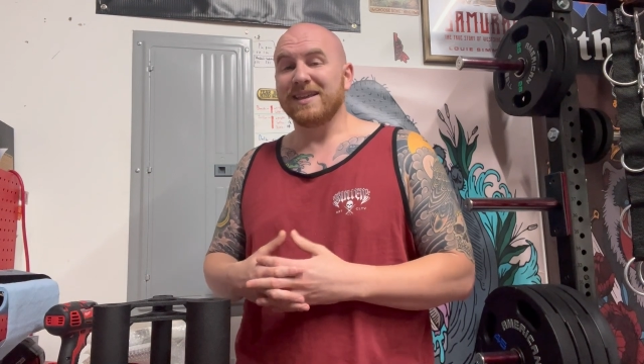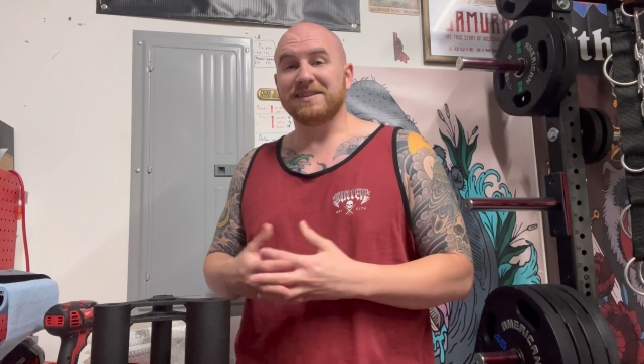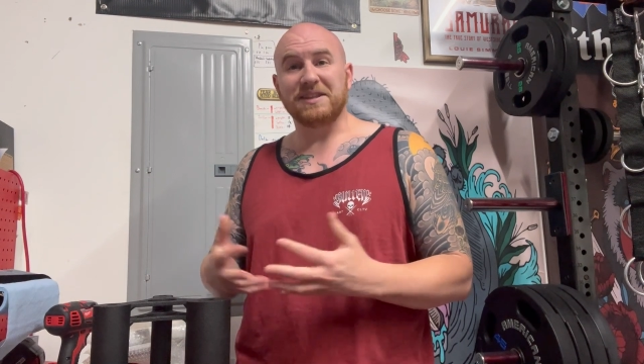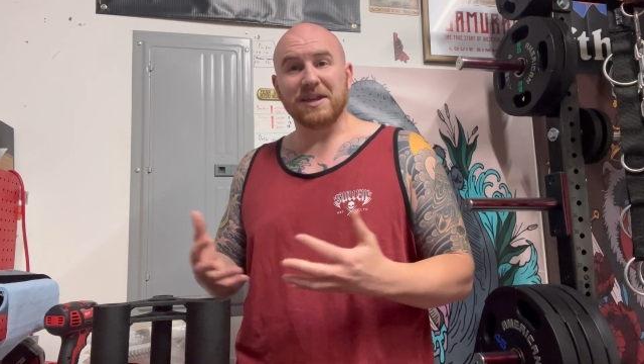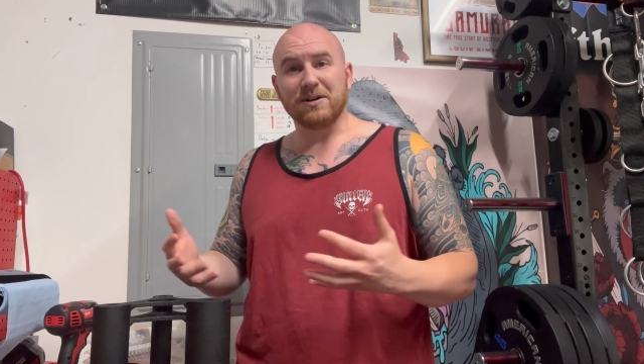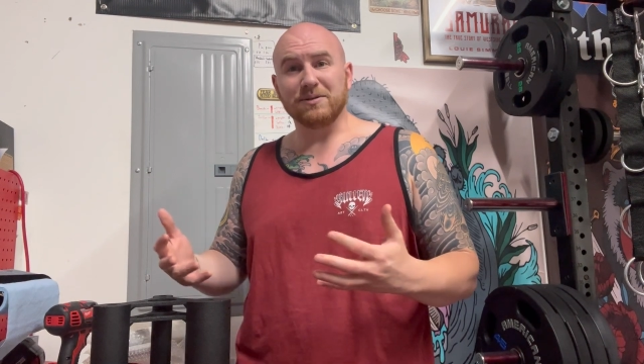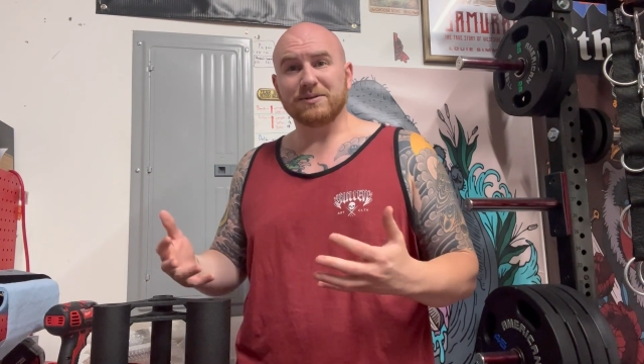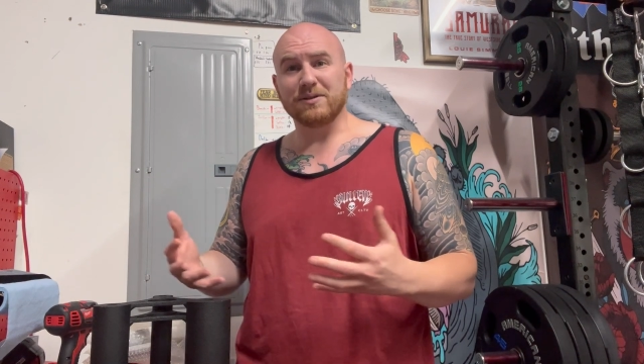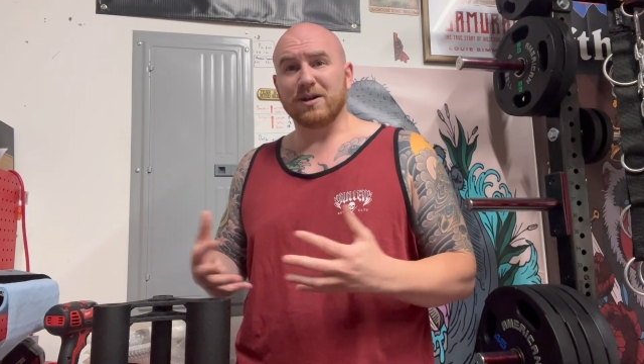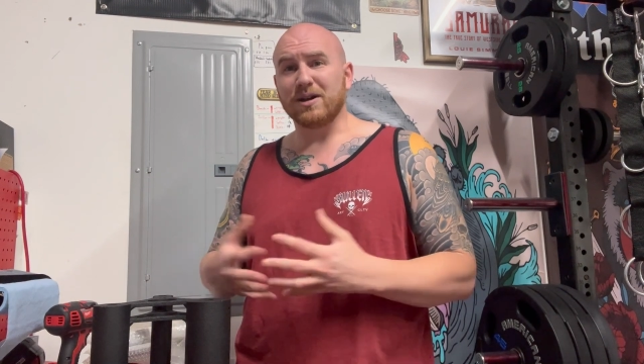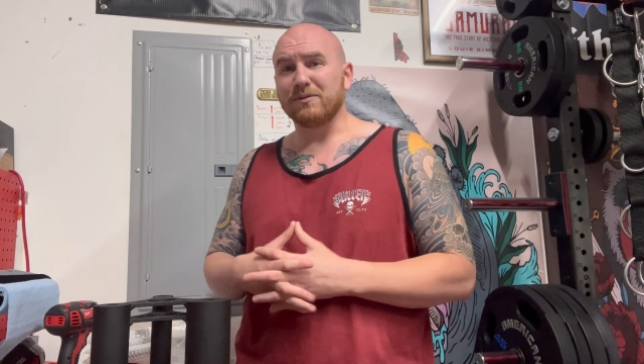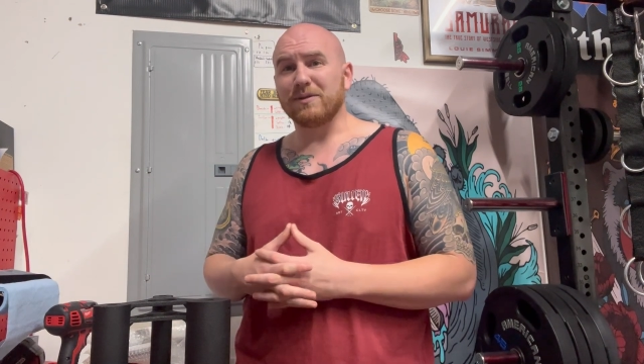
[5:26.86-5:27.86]
delt
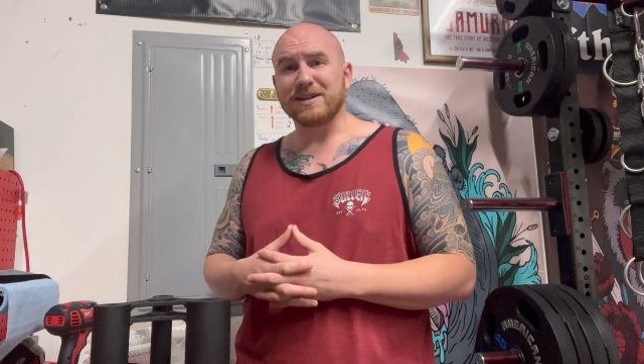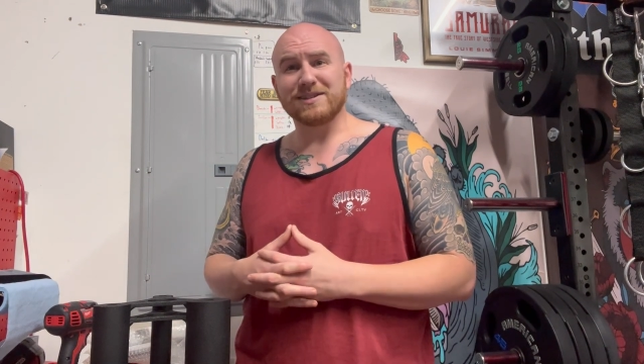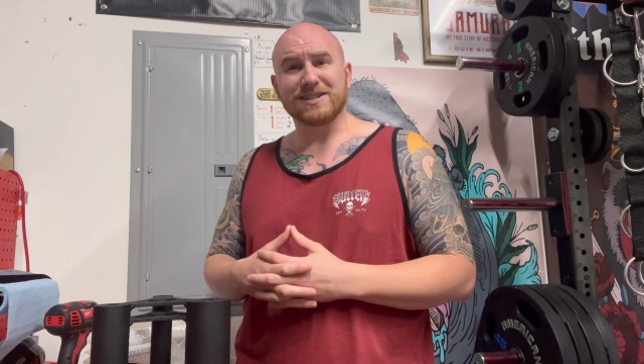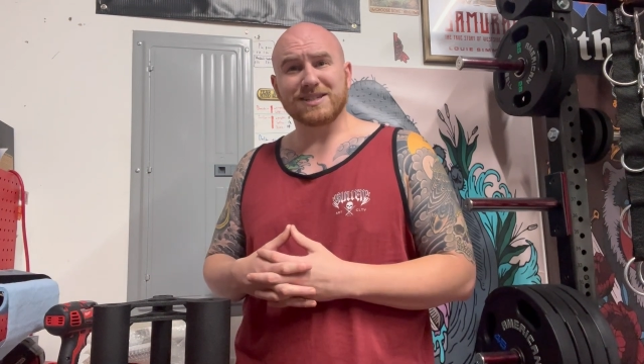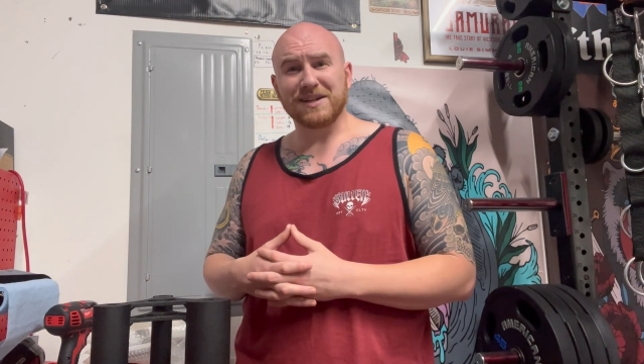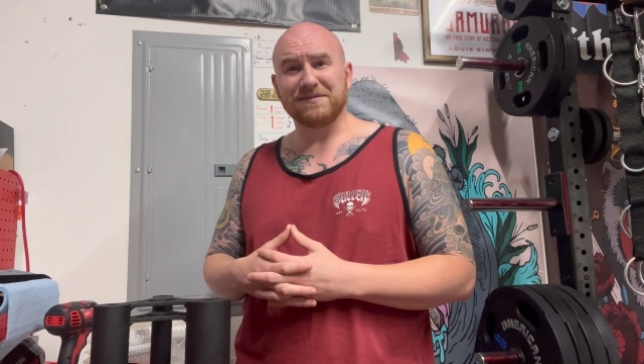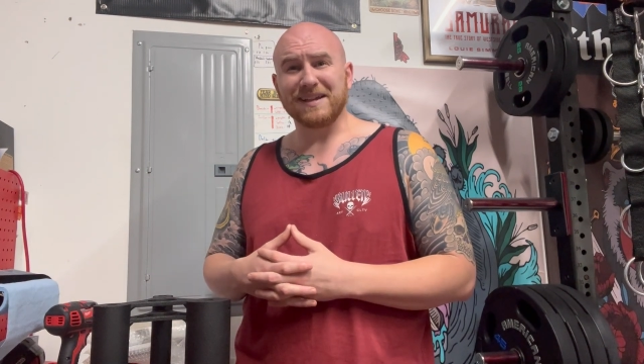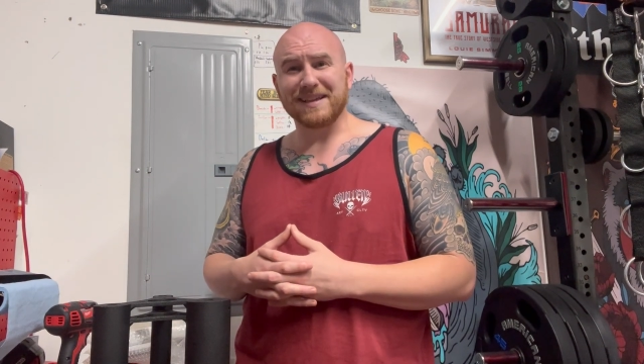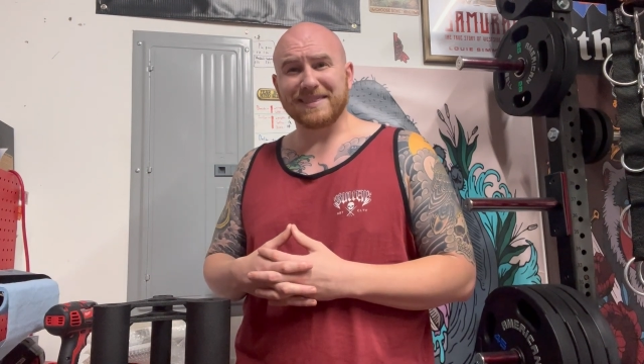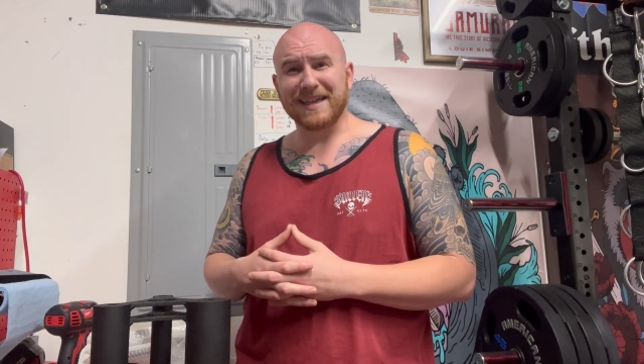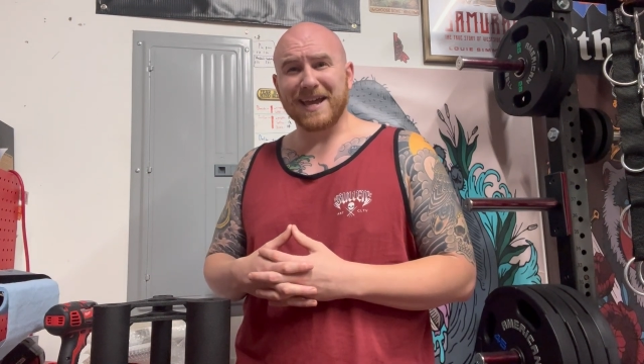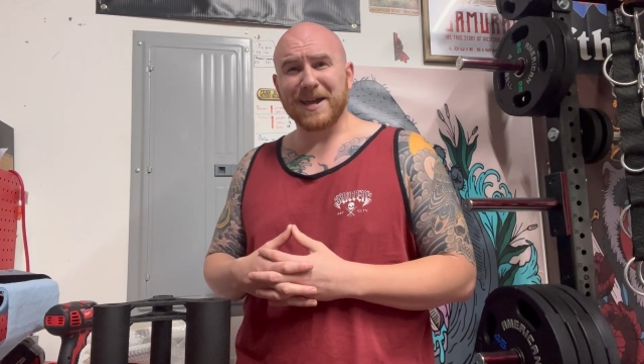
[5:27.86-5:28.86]
raises, stuff
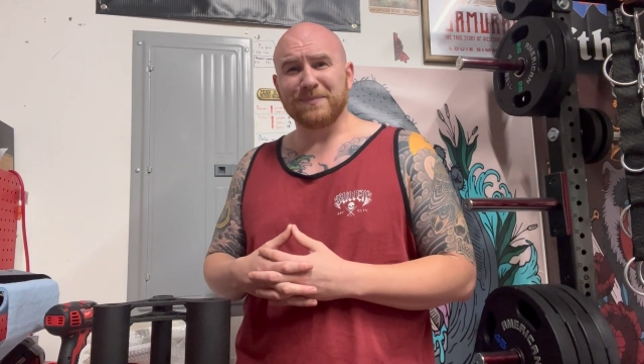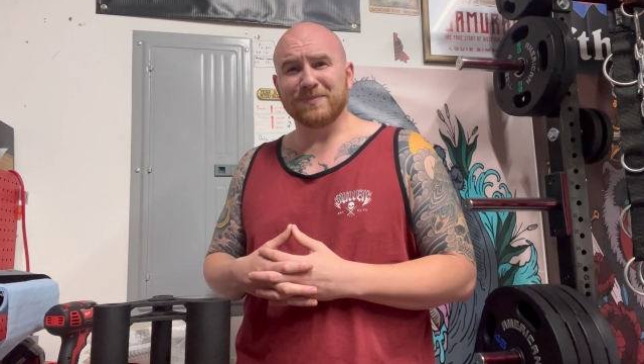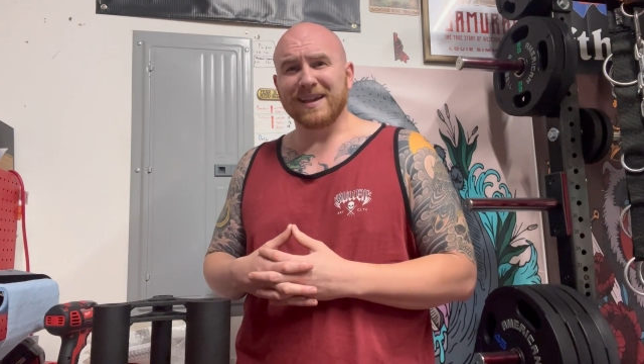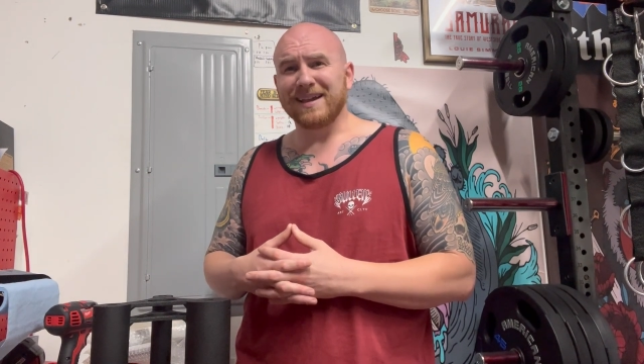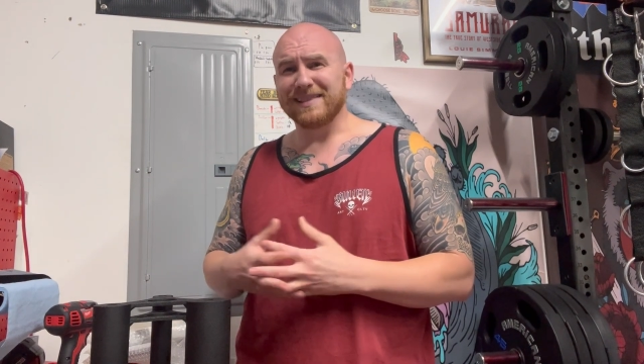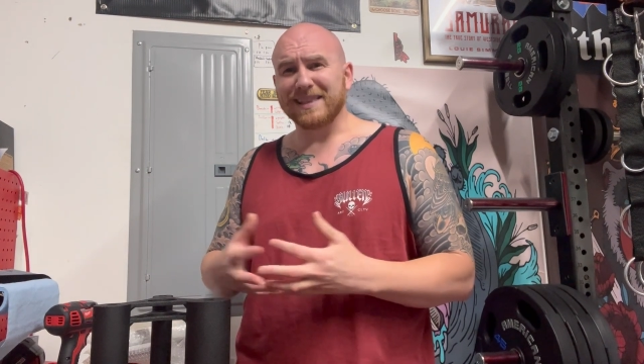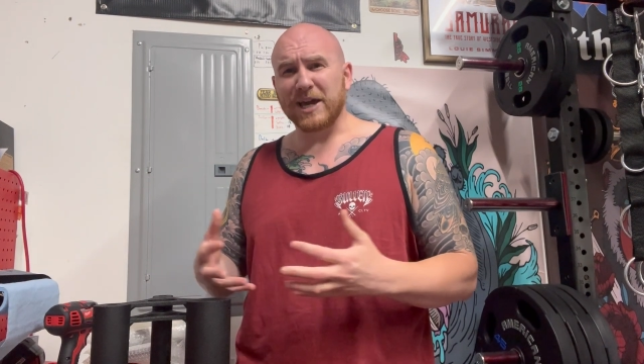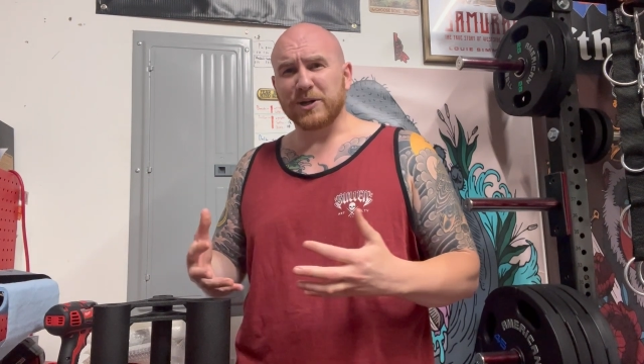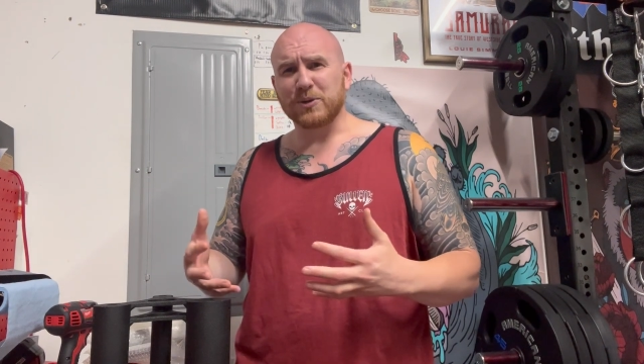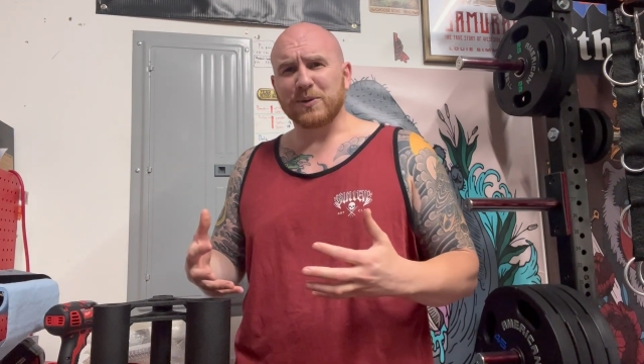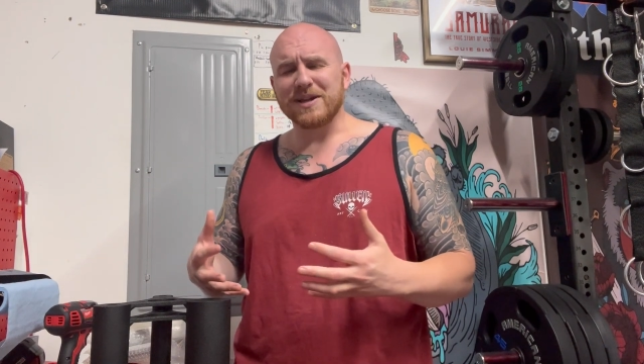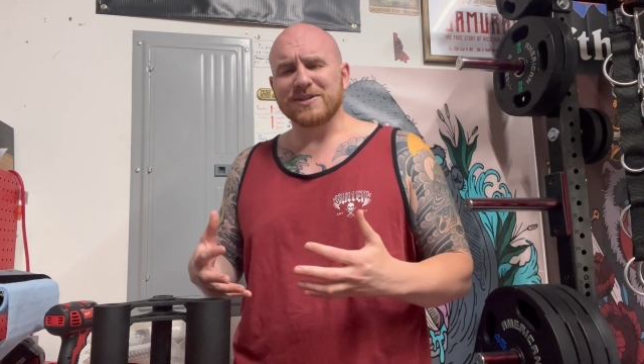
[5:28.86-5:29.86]
like that,
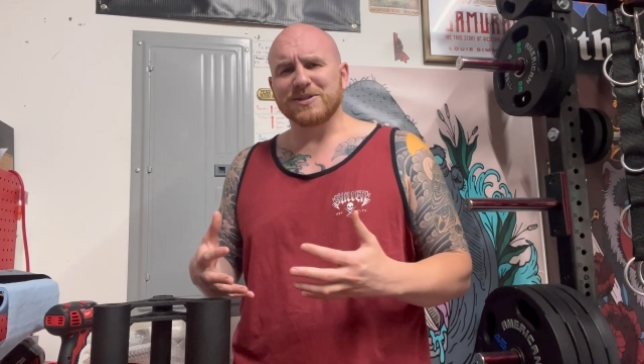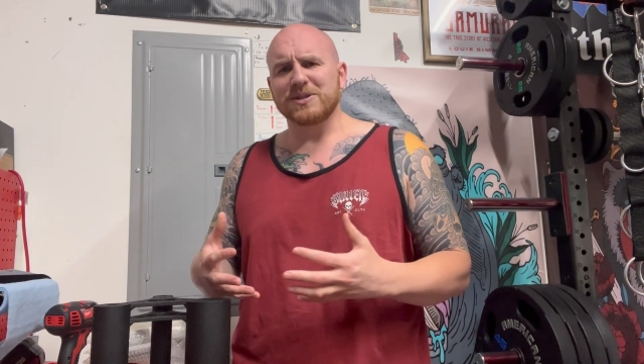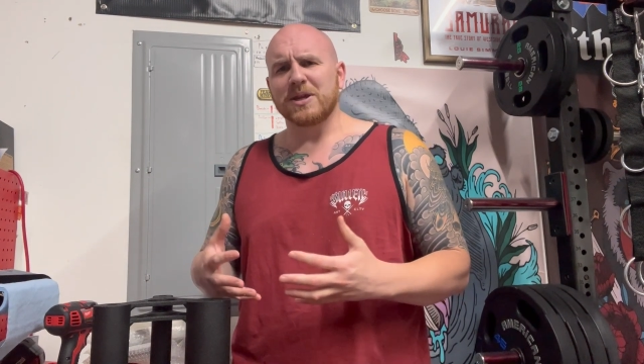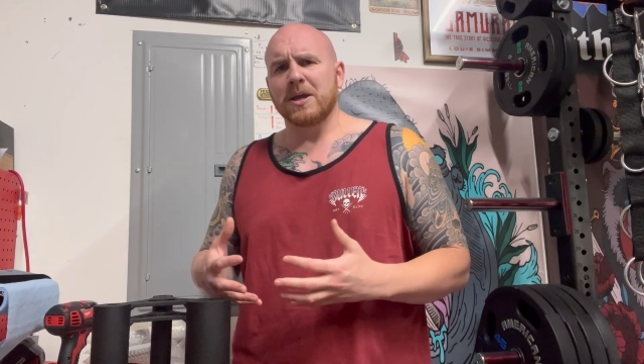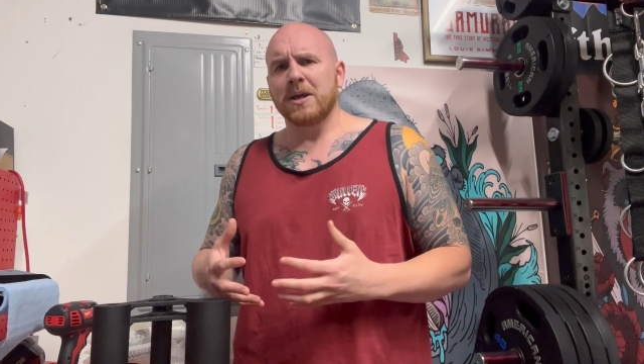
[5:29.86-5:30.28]
lateral raises.